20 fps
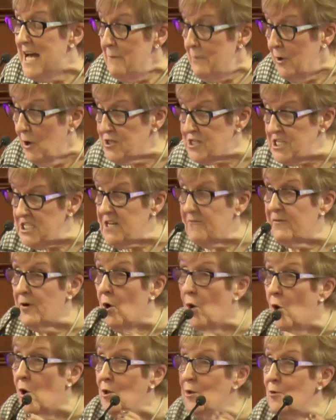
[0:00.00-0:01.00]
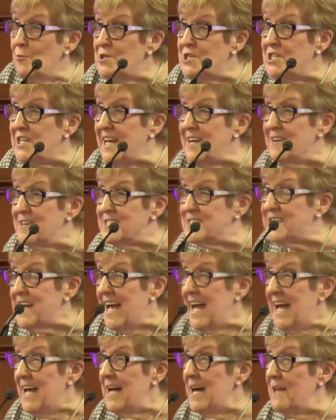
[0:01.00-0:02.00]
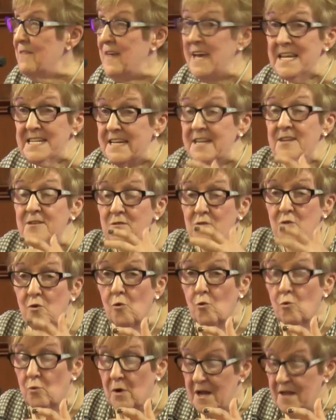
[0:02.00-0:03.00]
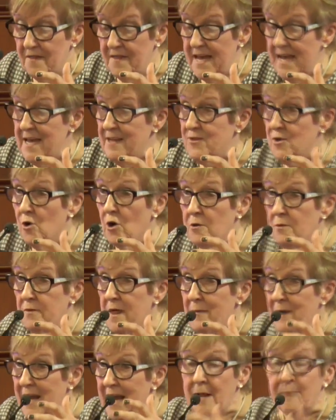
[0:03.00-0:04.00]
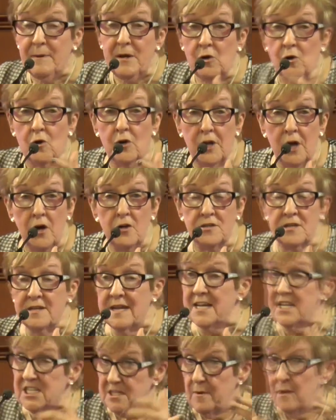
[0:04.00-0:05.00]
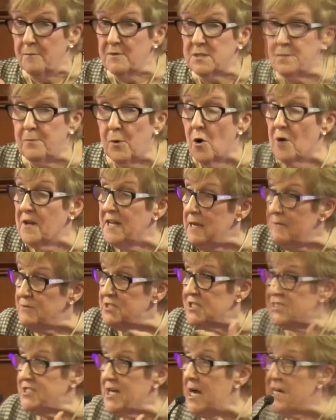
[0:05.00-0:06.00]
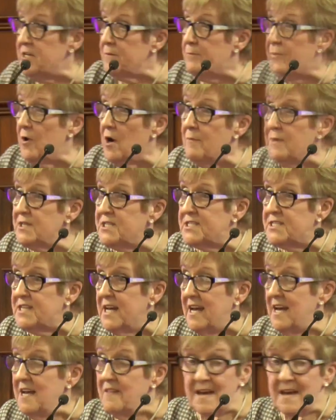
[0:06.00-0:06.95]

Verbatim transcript: Because you see, for all those years, uh, they didn't know. They thought they were helping God out and Ishmael was born and he was the child of promise.